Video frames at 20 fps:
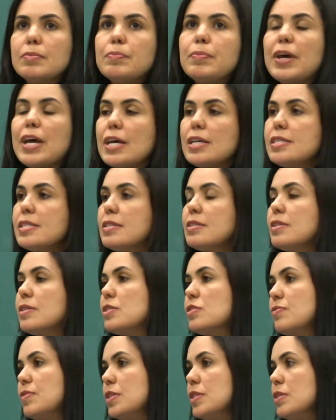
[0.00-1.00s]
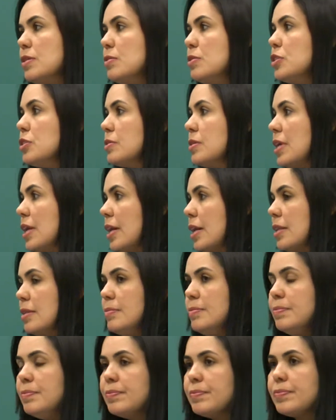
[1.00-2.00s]
pass this video to them,
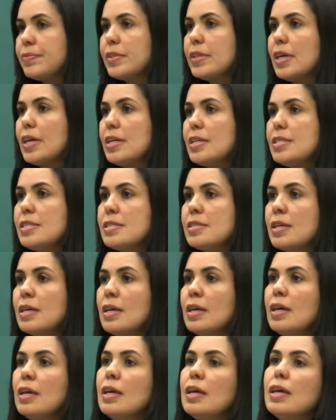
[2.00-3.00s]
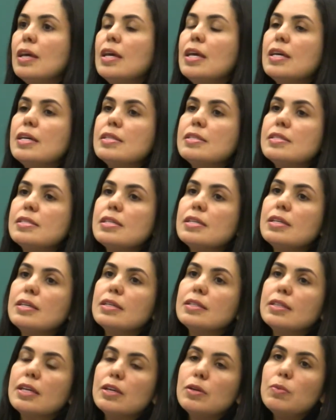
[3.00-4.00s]
yes, and
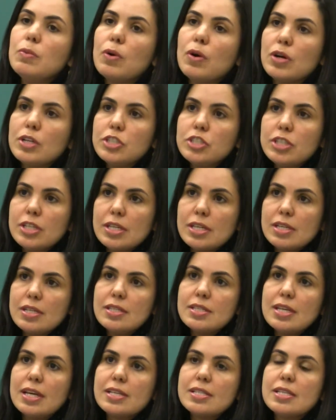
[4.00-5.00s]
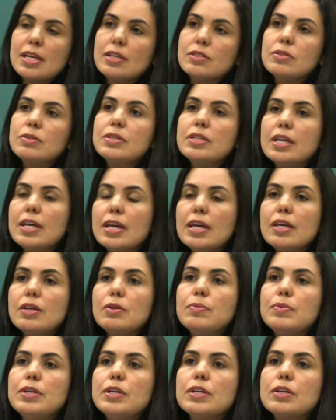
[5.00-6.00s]
they watch it. I said, okay,
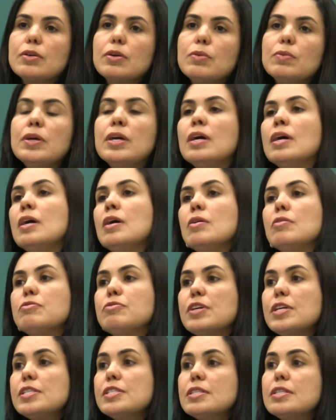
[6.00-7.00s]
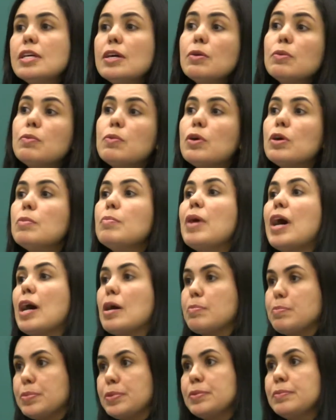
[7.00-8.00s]
we are go. First the warm
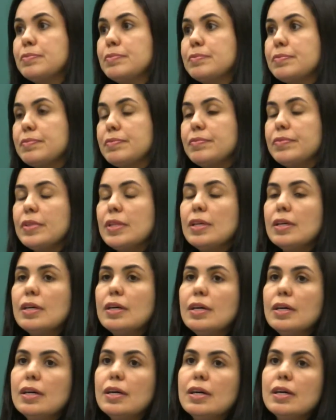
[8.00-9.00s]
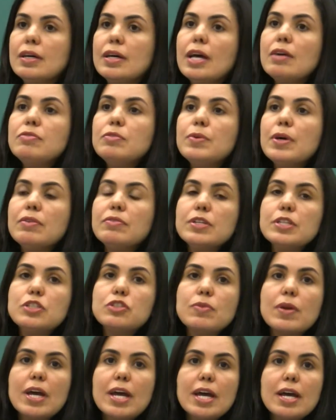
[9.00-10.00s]
up. Have you ever
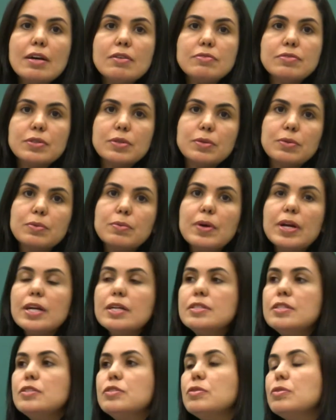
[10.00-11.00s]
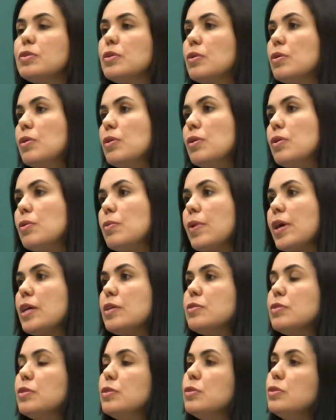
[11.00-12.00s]
traveled? Where did you go? Where
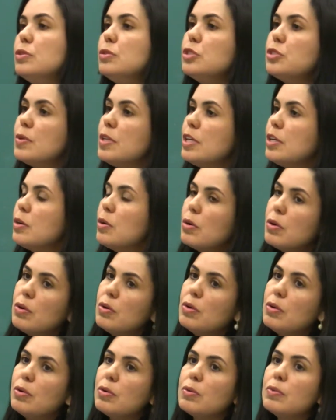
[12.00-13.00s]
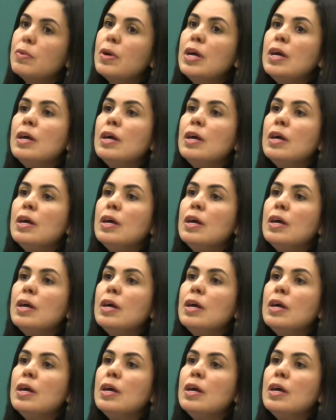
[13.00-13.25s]
do you usually go?